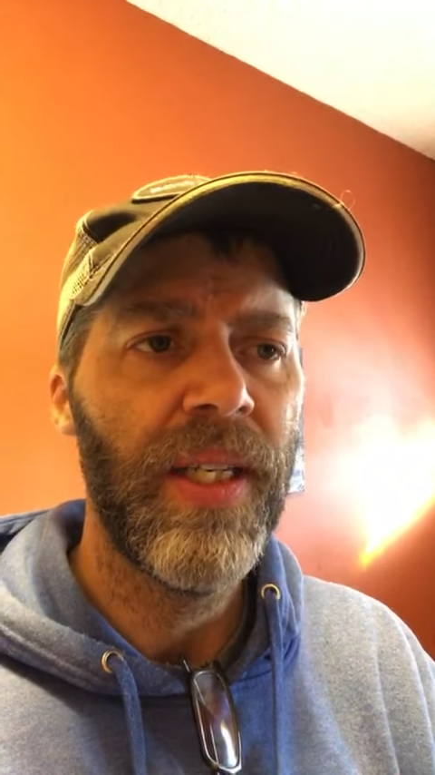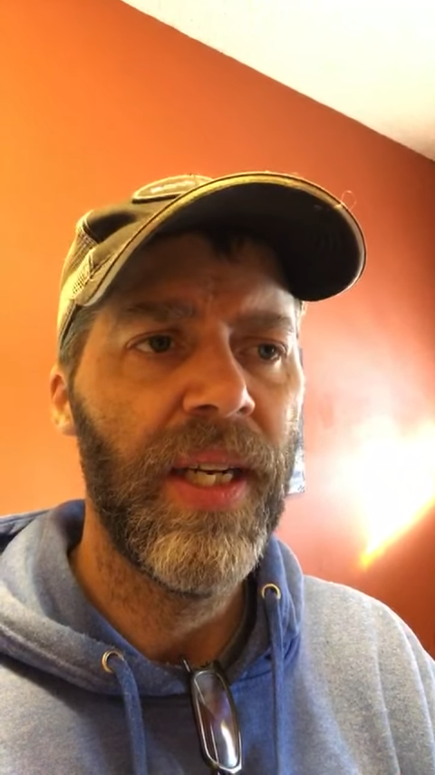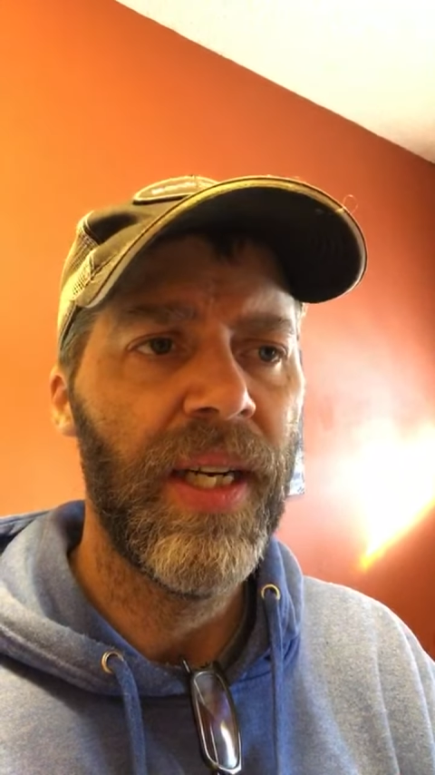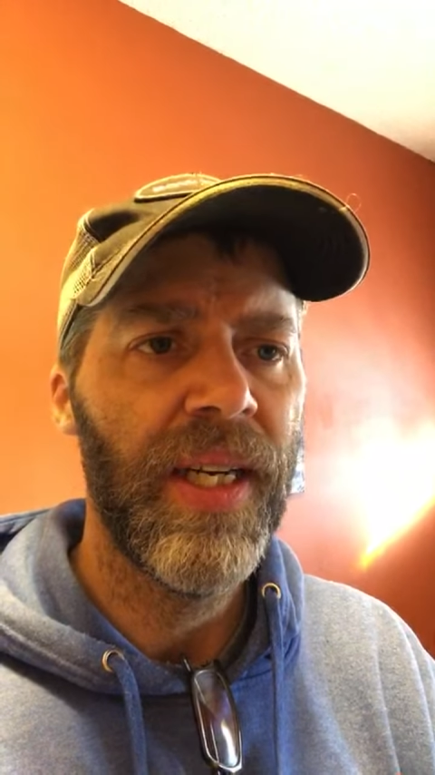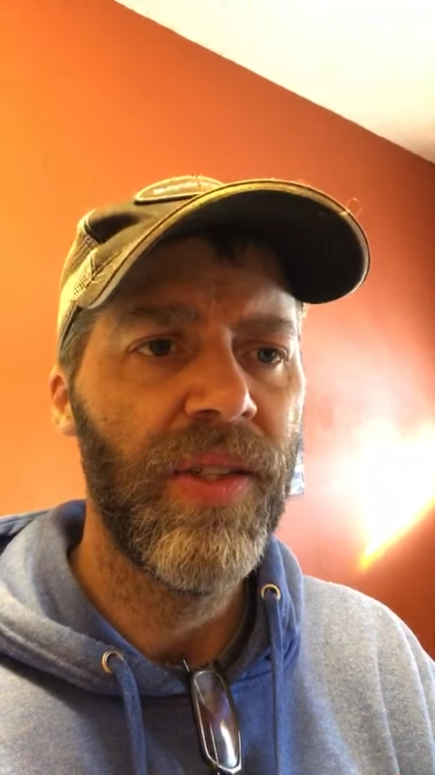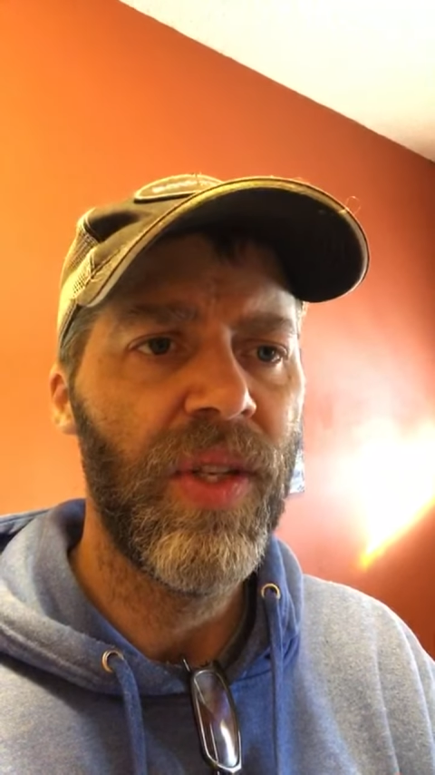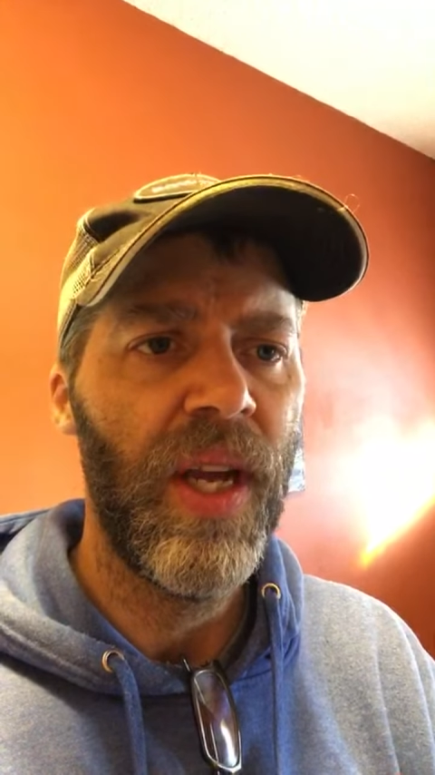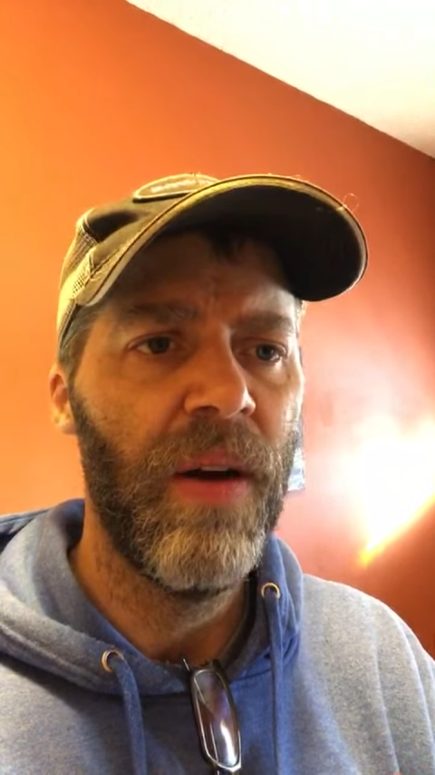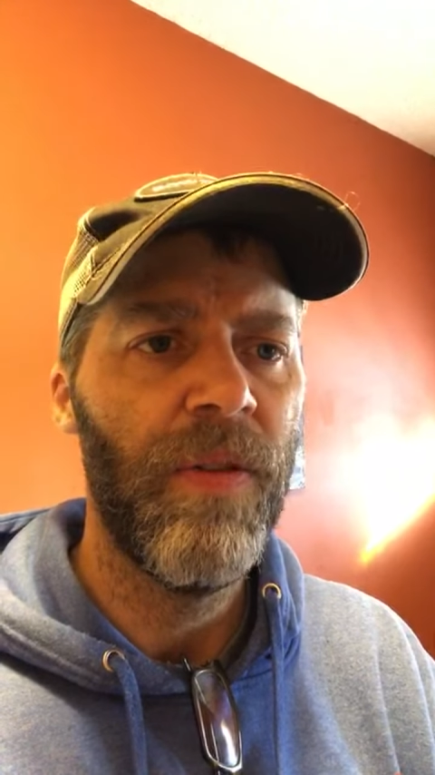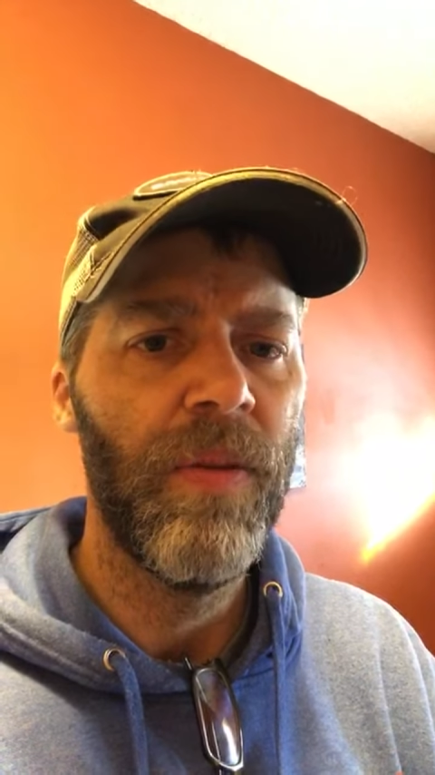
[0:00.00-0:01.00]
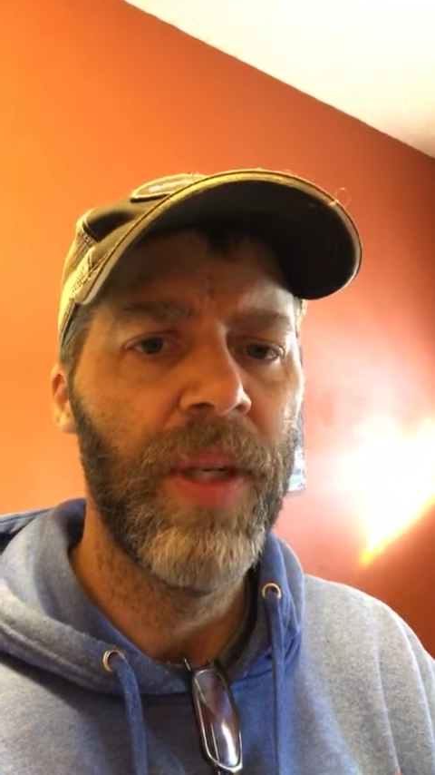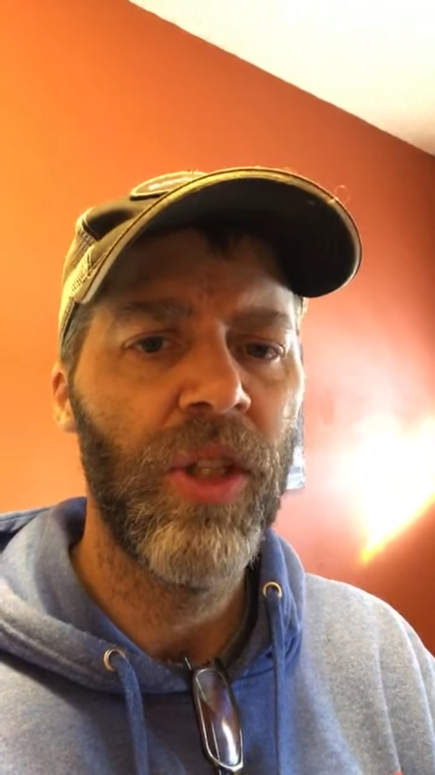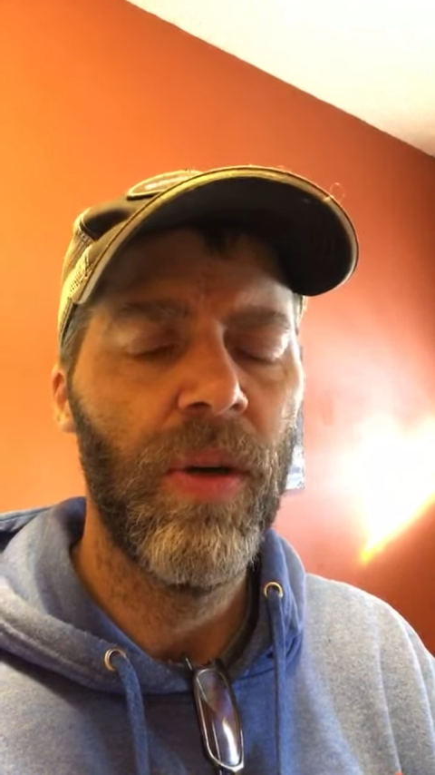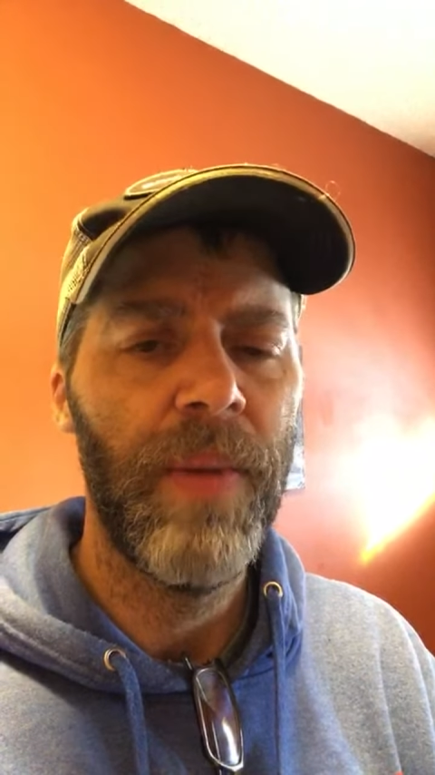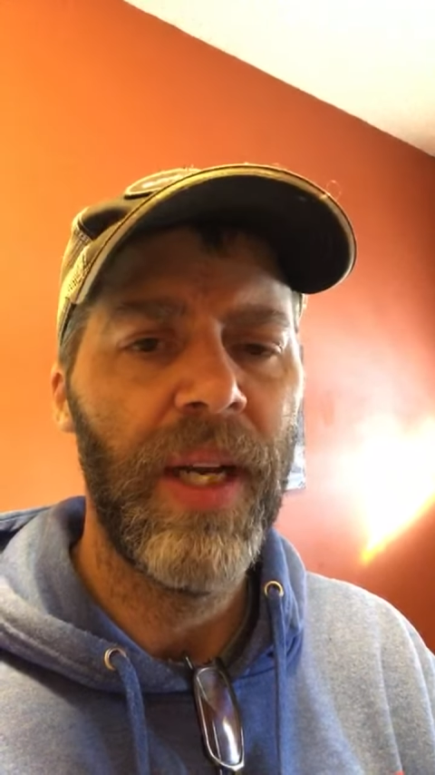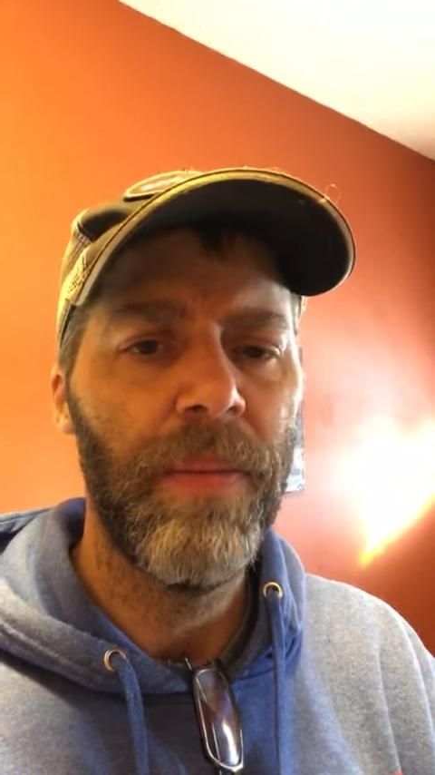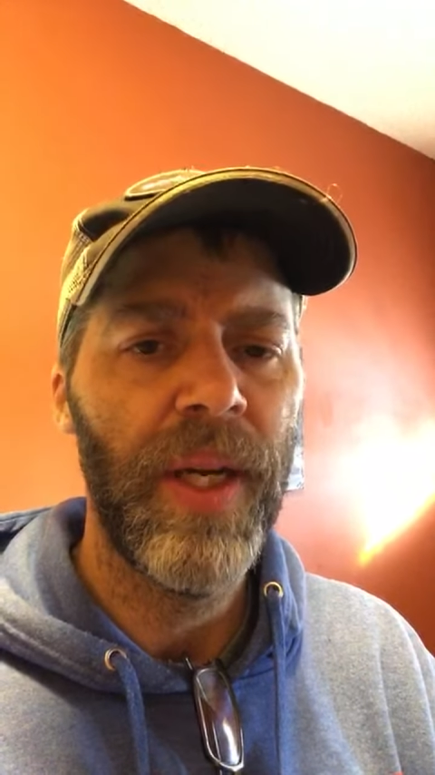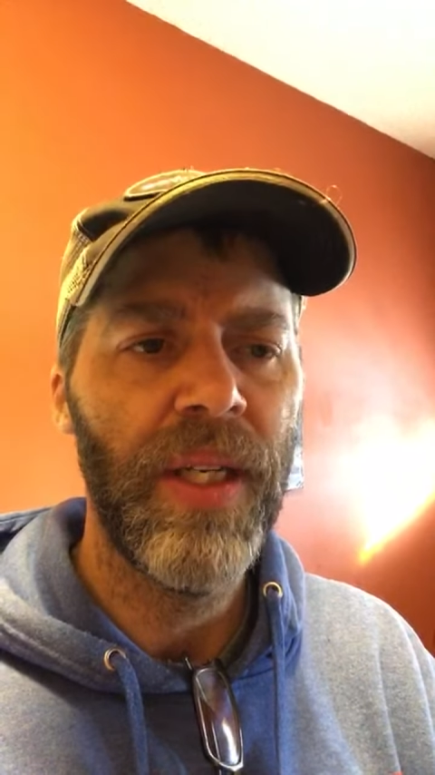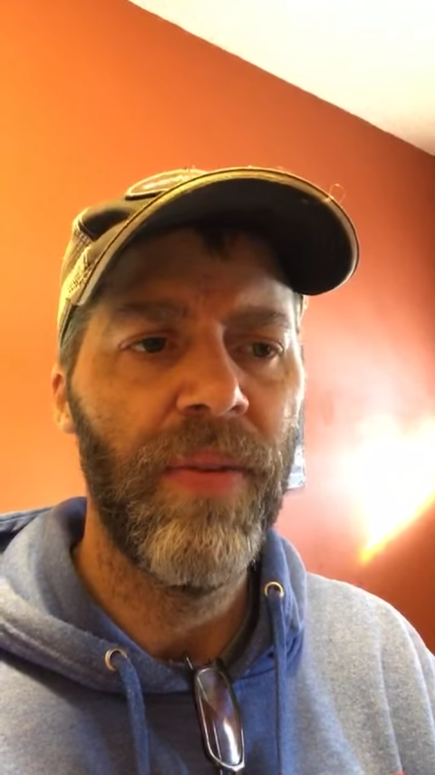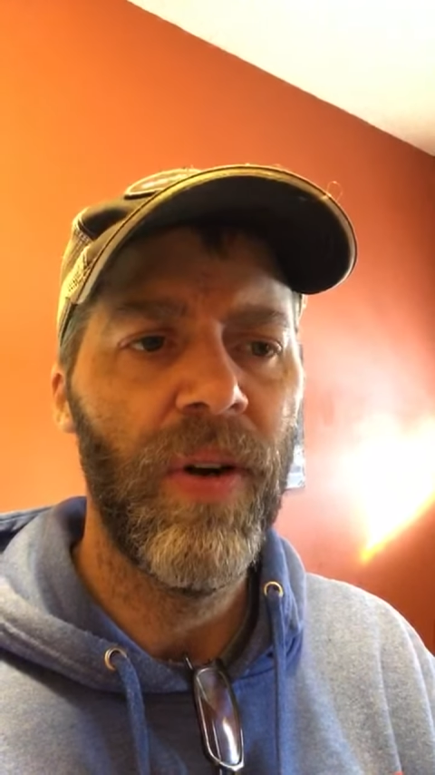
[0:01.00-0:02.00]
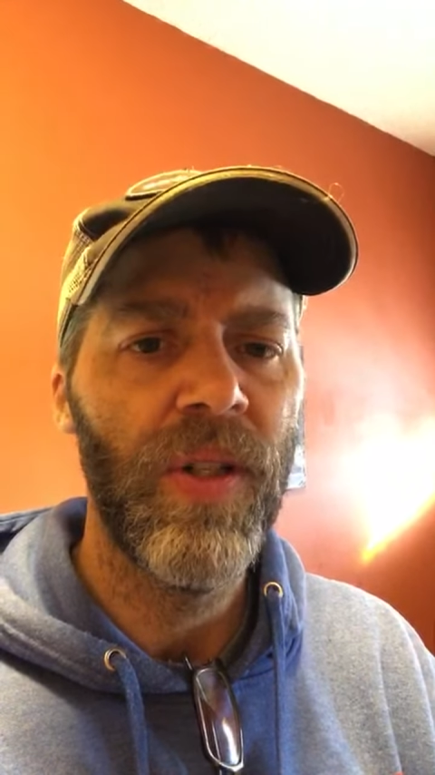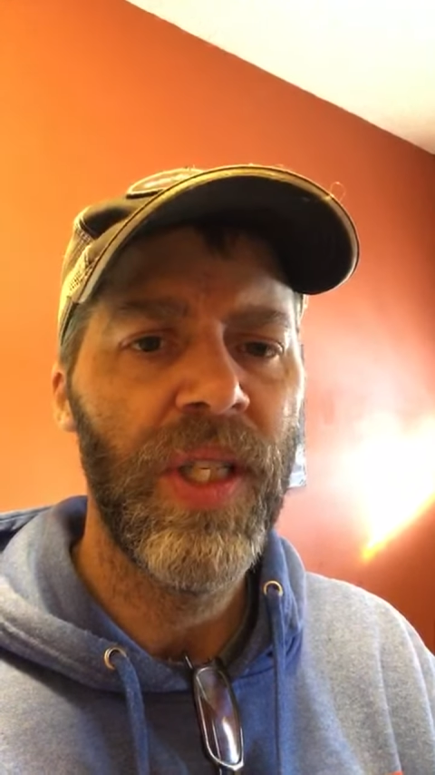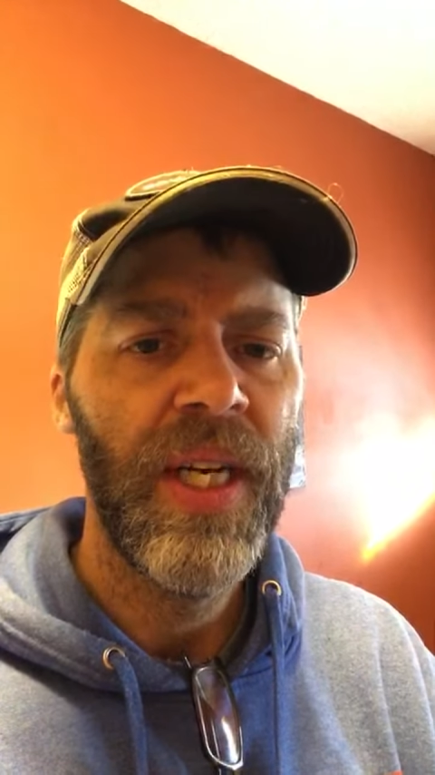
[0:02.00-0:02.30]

because the air fuel mixture will make a big difference.